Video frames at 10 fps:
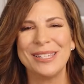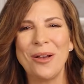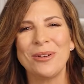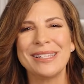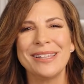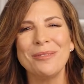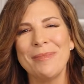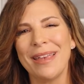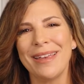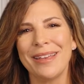so consider
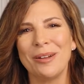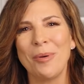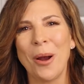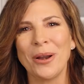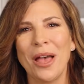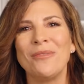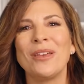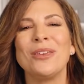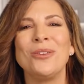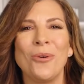making it a part of
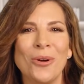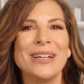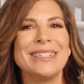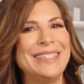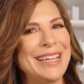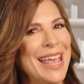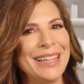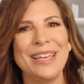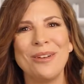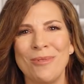your
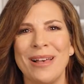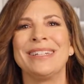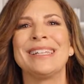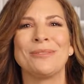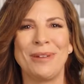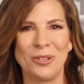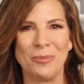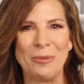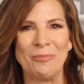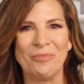daily wellness
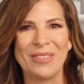regimen.